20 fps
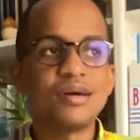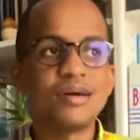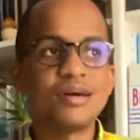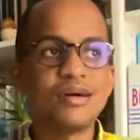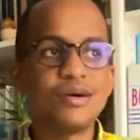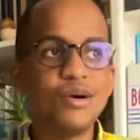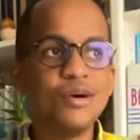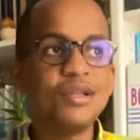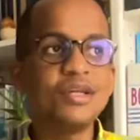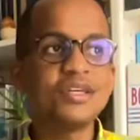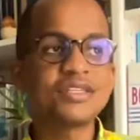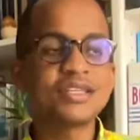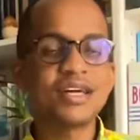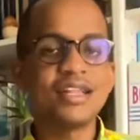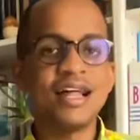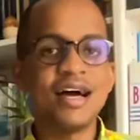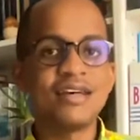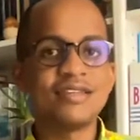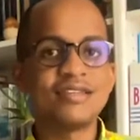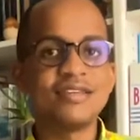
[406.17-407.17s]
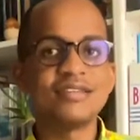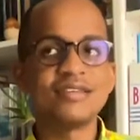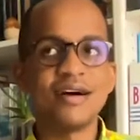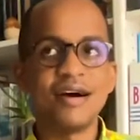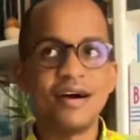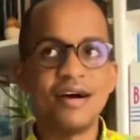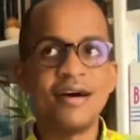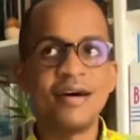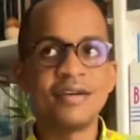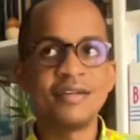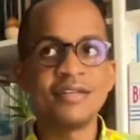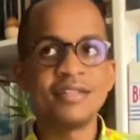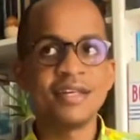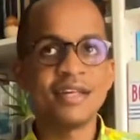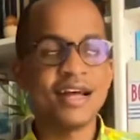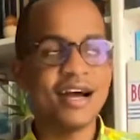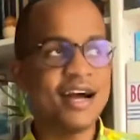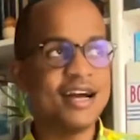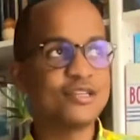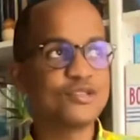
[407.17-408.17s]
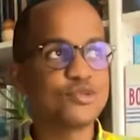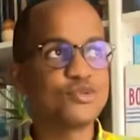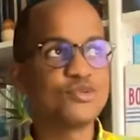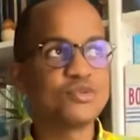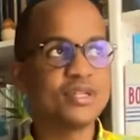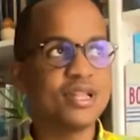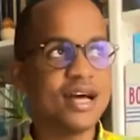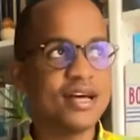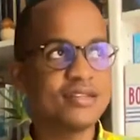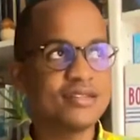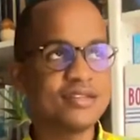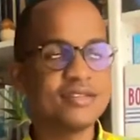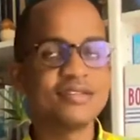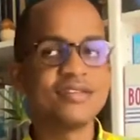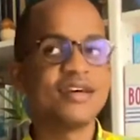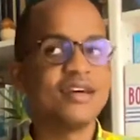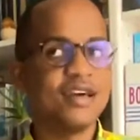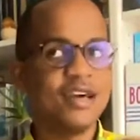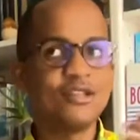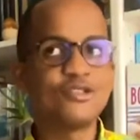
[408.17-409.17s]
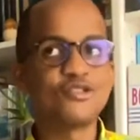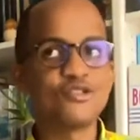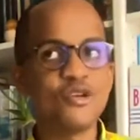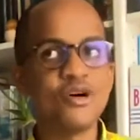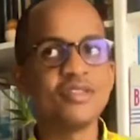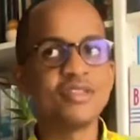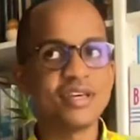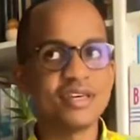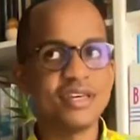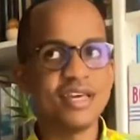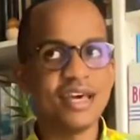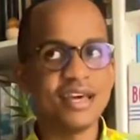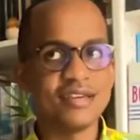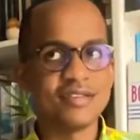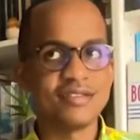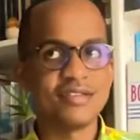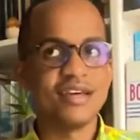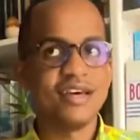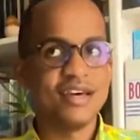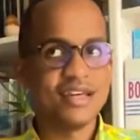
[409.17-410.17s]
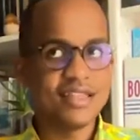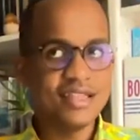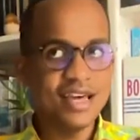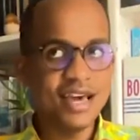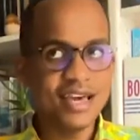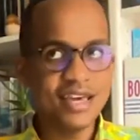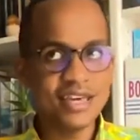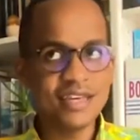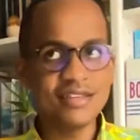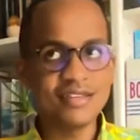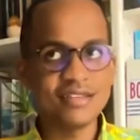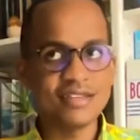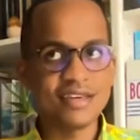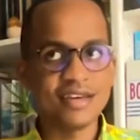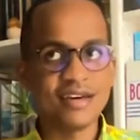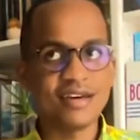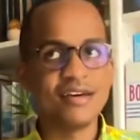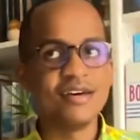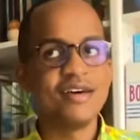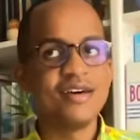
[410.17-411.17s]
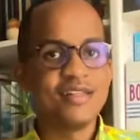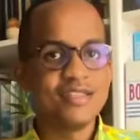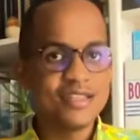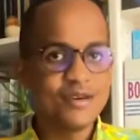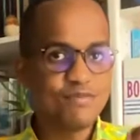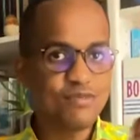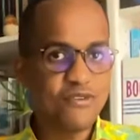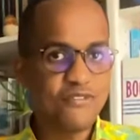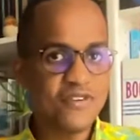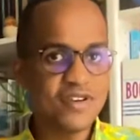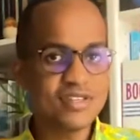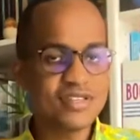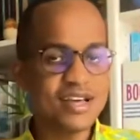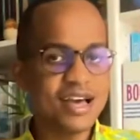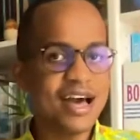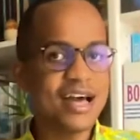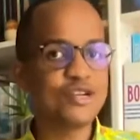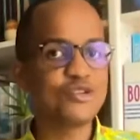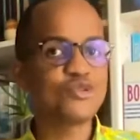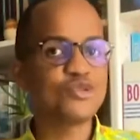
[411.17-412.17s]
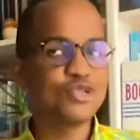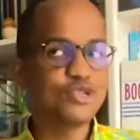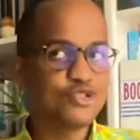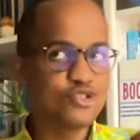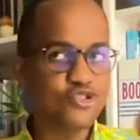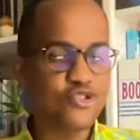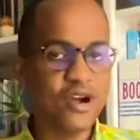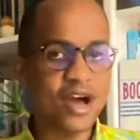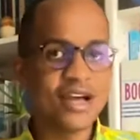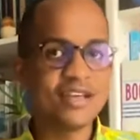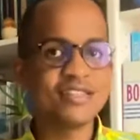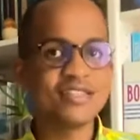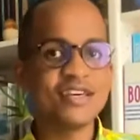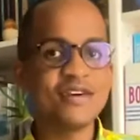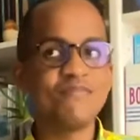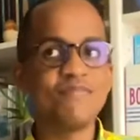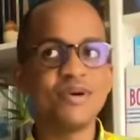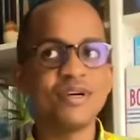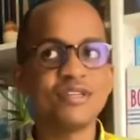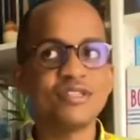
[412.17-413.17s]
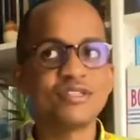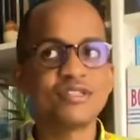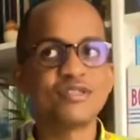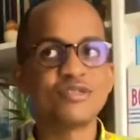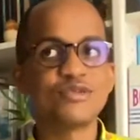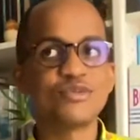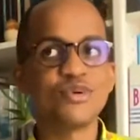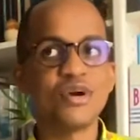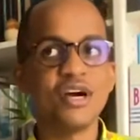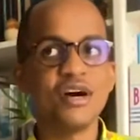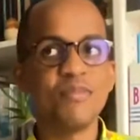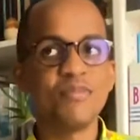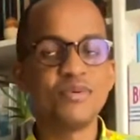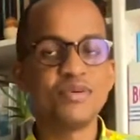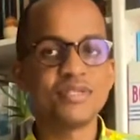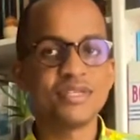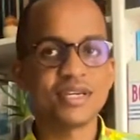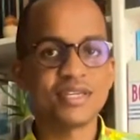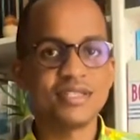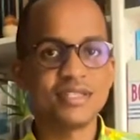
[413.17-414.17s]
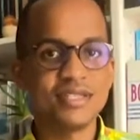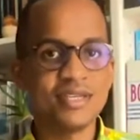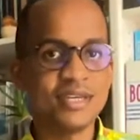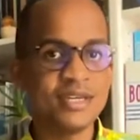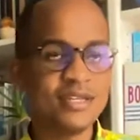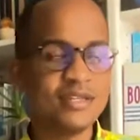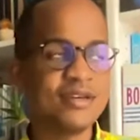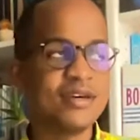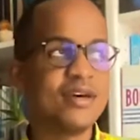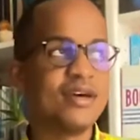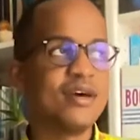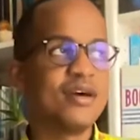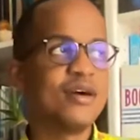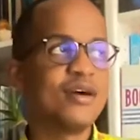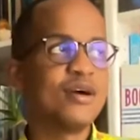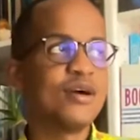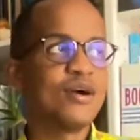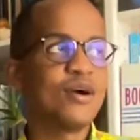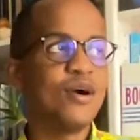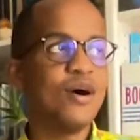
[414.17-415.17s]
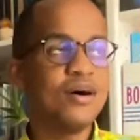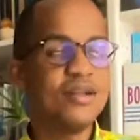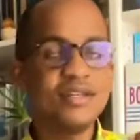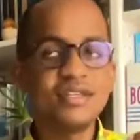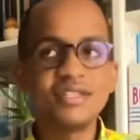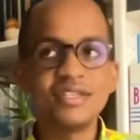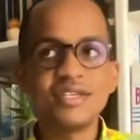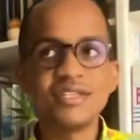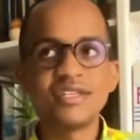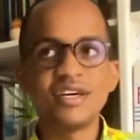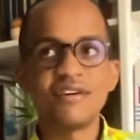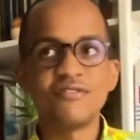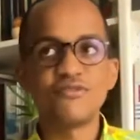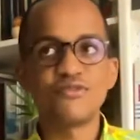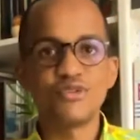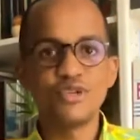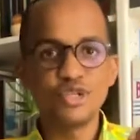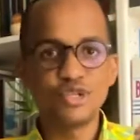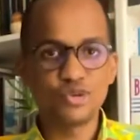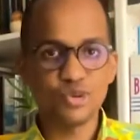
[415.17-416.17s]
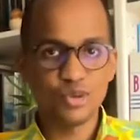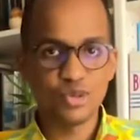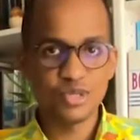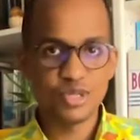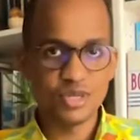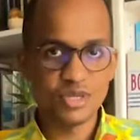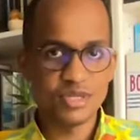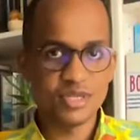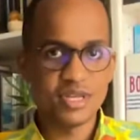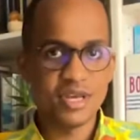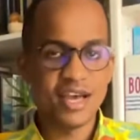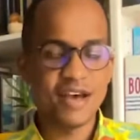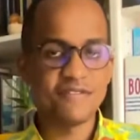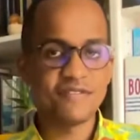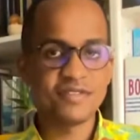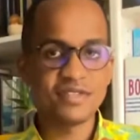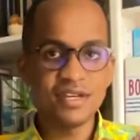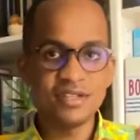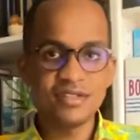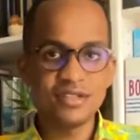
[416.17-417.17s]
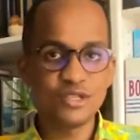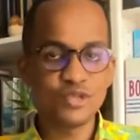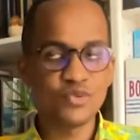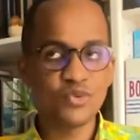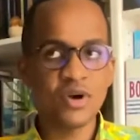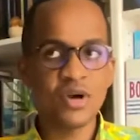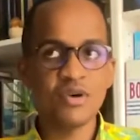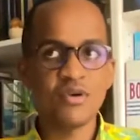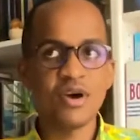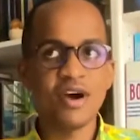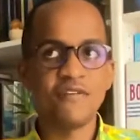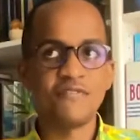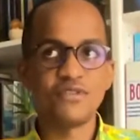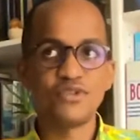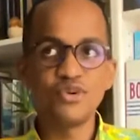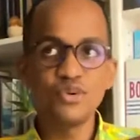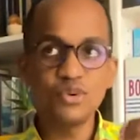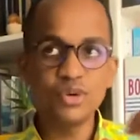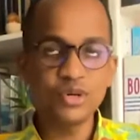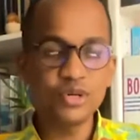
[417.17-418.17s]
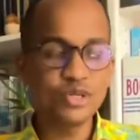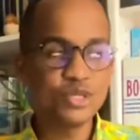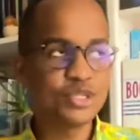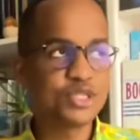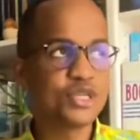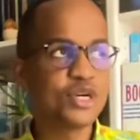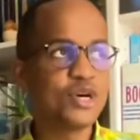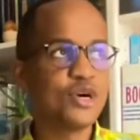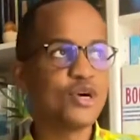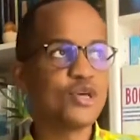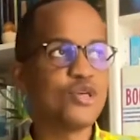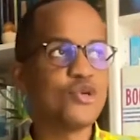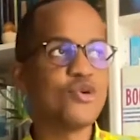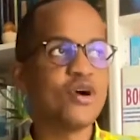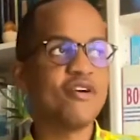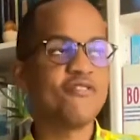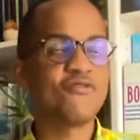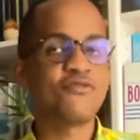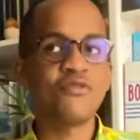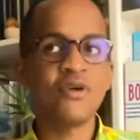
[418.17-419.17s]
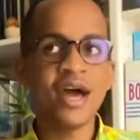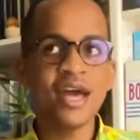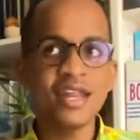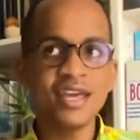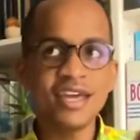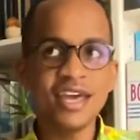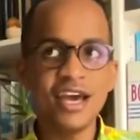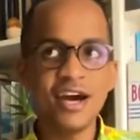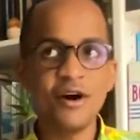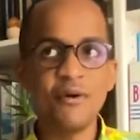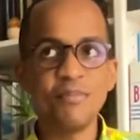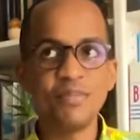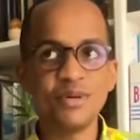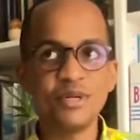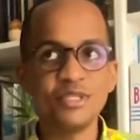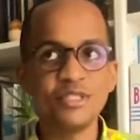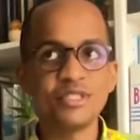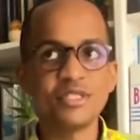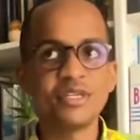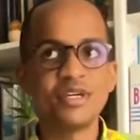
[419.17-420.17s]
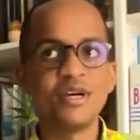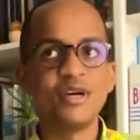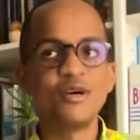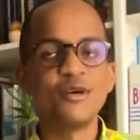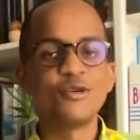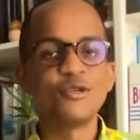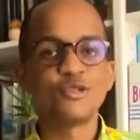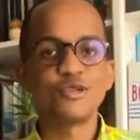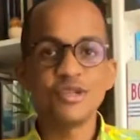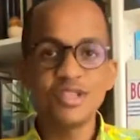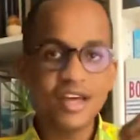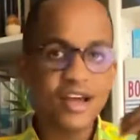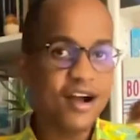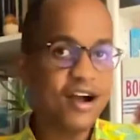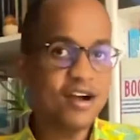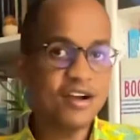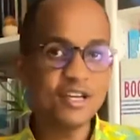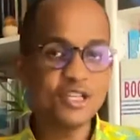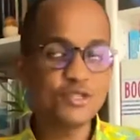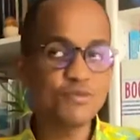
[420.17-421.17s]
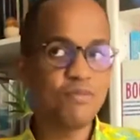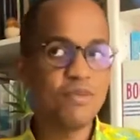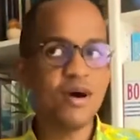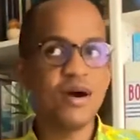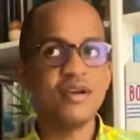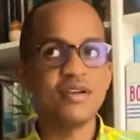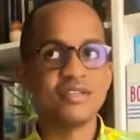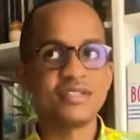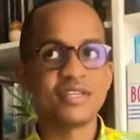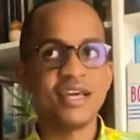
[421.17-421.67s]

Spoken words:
college classes are harder than high school classes. It's not the case. They are easier. The professor actually tries their best to help you succeed. Colleges have resources. They have centers where you have tutors, you have writing helpers. So the hardest part is